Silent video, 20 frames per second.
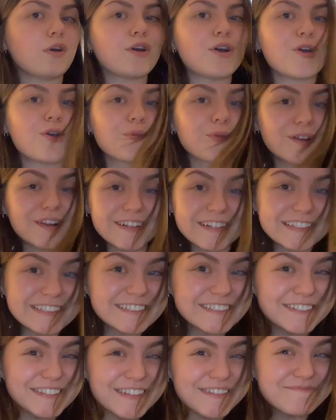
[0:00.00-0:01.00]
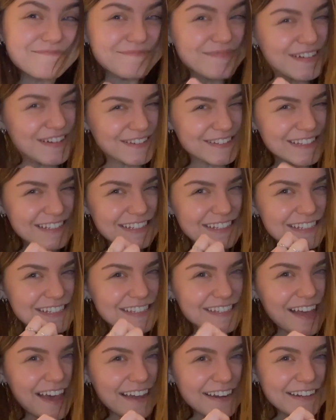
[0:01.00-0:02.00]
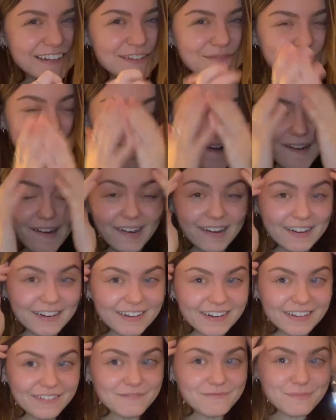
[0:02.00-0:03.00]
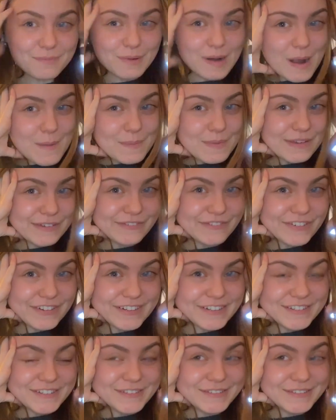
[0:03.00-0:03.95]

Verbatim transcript: we're gonna do the most exciting part of prepping for a new